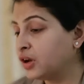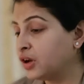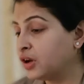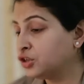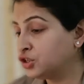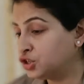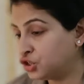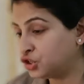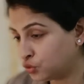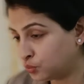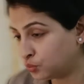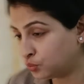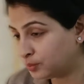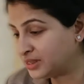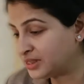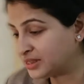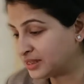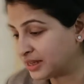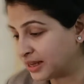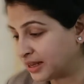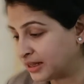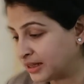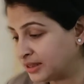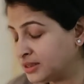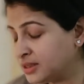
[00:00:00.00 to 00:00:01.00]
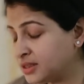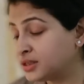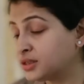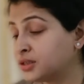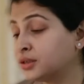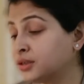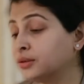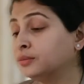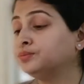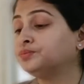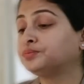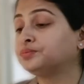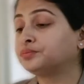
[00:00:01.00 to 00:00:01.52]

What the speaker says: tumor cells.